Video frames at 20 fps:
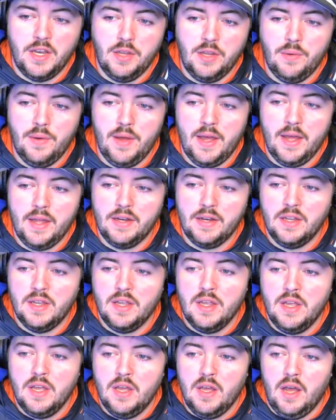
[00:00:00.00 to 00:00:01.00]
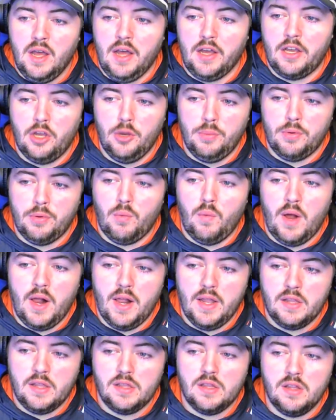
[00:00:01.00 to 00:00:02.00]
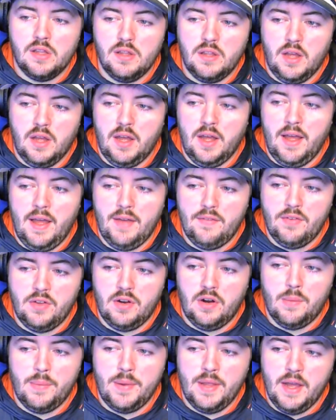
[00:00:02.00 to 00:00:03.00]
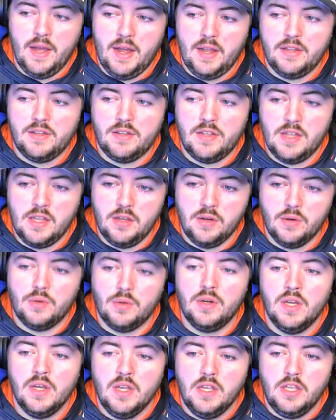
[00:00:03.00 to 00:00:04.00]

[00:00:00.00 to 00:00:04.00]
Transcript: You had Cooper Weiss have an RBI single.